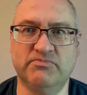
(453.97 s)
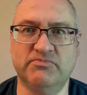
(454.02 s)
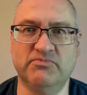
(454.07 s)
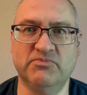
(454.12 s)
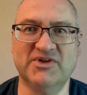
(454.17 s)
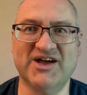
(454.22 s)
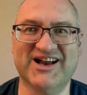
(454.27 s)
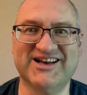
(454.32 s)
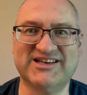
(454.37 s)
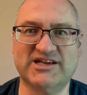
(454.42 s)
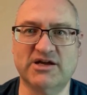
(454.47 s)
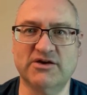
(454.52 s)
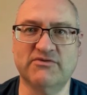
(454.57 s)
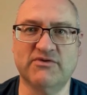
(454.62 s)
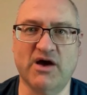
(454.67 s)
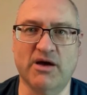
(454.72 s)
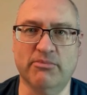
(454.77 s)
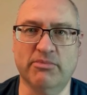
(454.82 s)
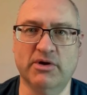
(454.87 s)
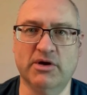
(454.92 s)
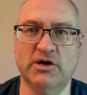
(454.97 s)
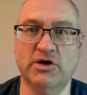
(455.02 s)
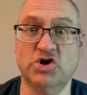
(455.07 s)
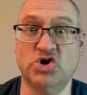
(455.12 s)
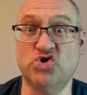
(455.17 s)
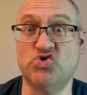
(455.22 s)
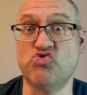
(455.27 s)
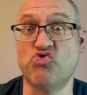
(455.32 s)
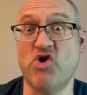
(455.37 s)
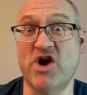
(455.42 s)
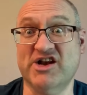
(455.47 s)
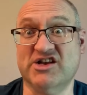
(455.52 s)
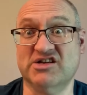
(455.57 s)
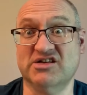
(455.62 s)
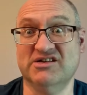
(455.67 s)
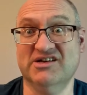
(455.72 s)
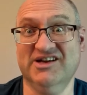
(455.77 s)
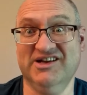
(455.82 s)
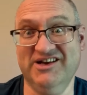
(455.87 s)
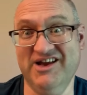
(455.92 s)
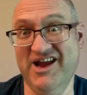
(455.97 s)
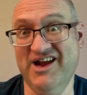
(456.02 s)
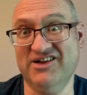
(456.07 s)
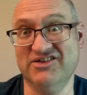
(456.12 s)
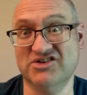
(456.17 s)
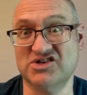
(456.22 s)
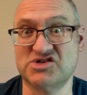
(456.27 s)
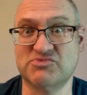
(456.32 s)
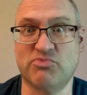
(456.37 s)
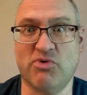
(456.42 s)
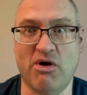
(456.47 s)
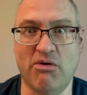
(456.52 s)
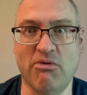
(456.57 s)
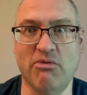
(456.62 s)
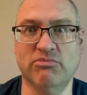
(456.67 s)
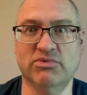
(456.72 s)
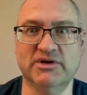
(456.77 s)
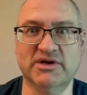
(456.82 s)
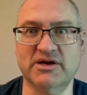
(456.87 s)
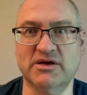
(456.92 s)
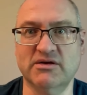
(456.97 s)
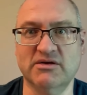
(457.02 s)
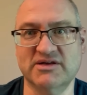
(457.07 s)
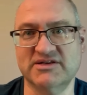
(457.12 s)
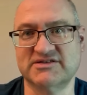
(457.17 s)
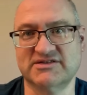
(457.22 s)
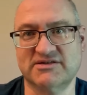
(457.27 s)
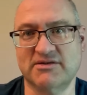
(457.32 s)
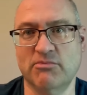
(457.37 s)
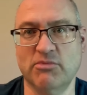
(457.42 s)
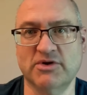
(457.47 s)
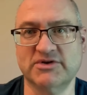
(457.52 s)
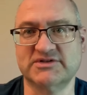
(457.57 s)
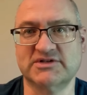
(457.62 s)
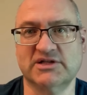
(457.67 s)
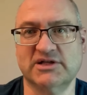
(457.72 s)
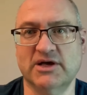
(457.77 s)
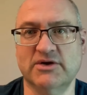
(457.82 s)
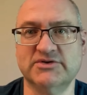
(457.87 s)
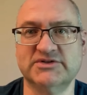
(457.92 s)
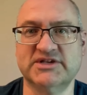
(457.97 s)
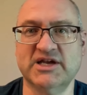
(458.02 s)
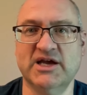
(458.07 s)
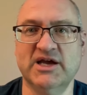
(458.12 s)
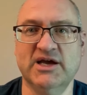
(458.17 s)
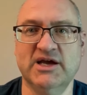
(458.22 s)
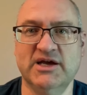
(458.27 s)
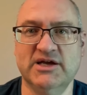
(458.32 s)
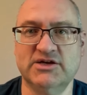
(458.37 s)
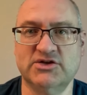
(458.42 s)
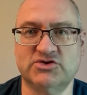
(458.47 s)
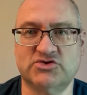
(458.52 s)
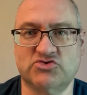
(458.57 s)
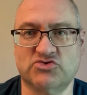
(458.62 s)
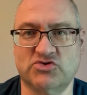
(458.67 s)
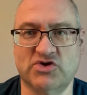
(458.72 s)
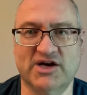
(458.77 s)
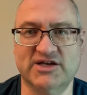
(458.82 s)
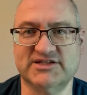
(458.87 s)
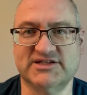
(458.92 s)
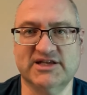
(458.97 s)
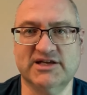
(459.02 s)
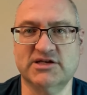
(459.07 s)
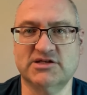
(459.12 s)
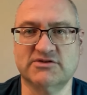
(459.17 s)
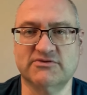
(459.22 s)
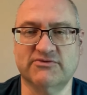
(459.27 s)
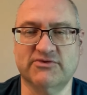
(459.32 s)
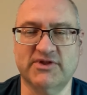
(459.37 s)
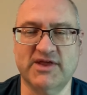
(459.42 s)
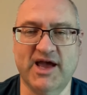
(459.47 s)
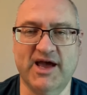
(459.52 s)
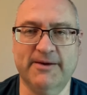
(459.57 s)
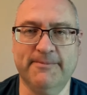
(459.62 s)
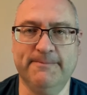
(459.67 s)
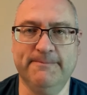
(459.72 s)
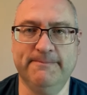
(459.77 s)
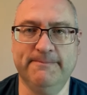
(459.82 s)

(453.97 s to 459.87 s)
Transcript: not give up grit in English probably is the most close translation for that.